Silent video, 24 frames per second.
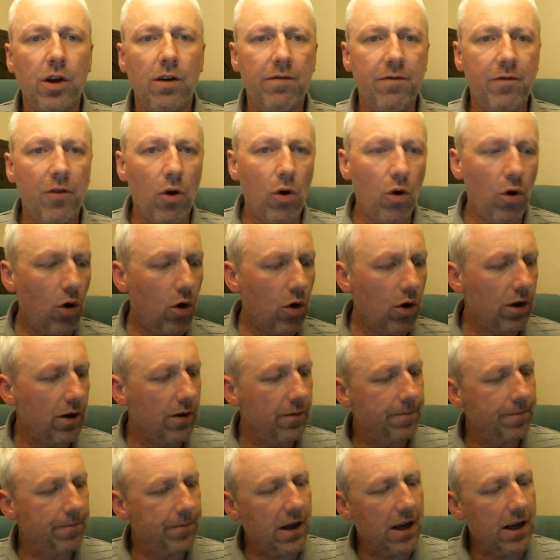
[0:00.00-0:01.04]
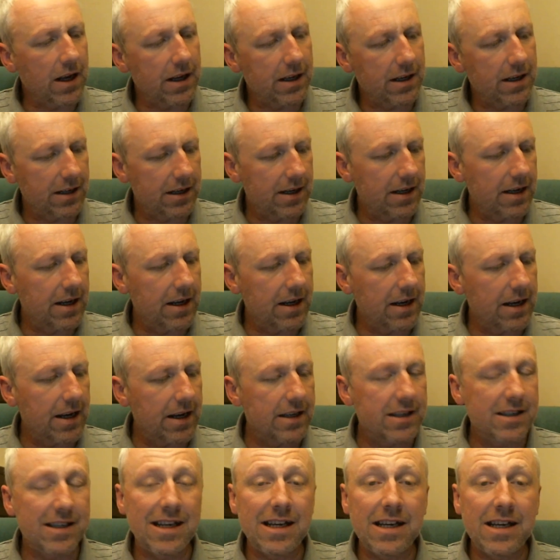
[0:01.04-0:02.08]
4
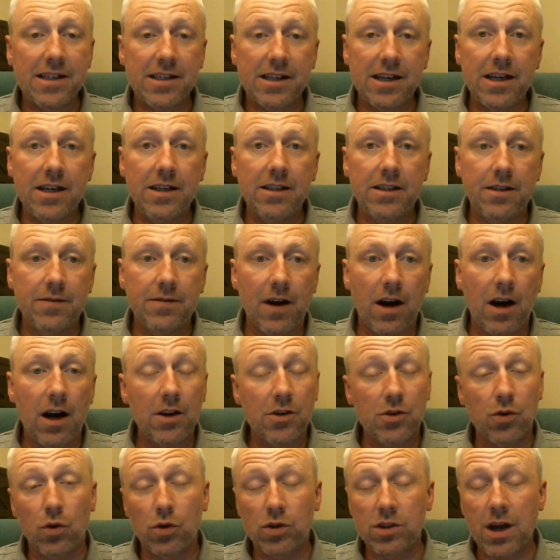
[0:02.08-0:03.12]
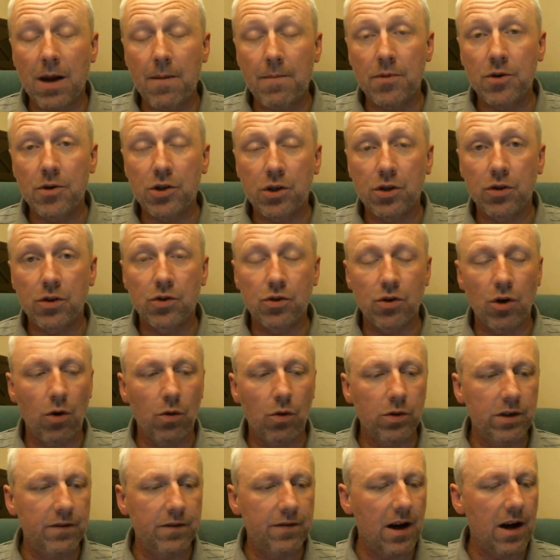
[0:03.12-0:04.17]
TC device or temperature
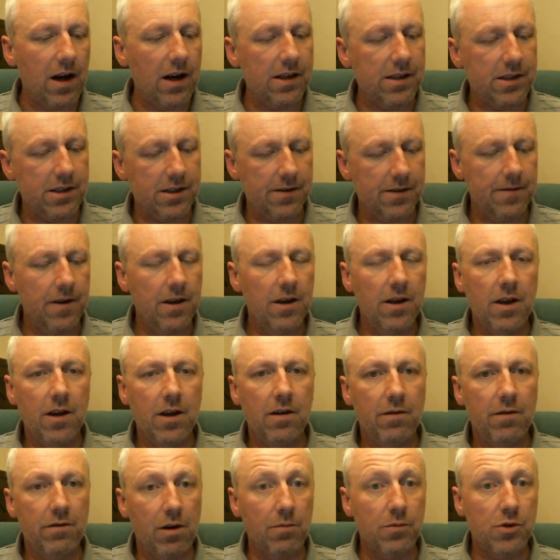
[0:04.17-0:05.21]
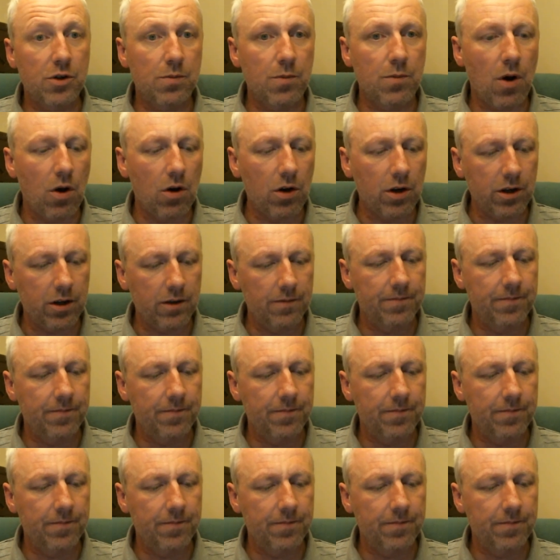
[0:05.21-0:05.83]
control device from SMOK.